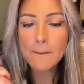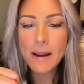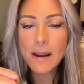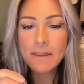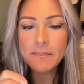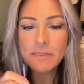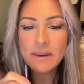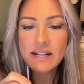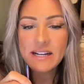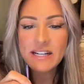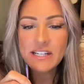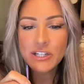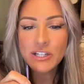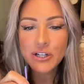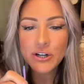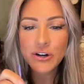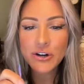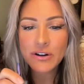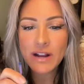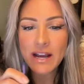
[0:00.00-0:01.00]
My
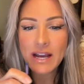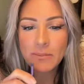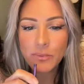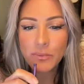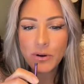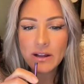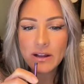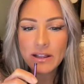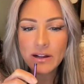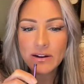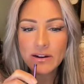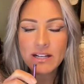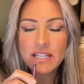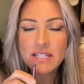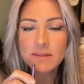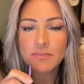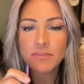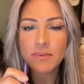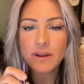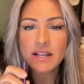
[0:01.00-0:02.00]
biggest turn on boiler
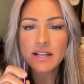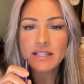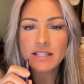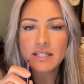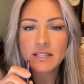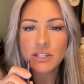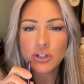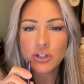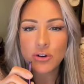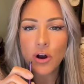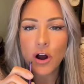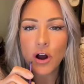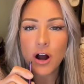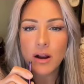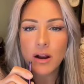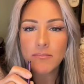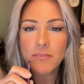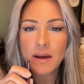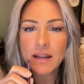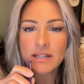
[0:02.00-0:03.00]
is
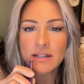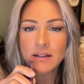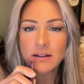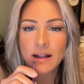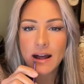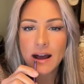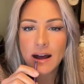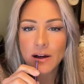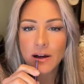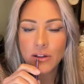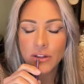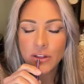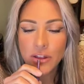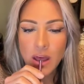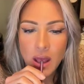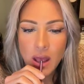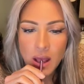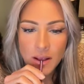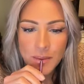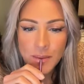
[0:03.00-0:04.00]
strong mental health.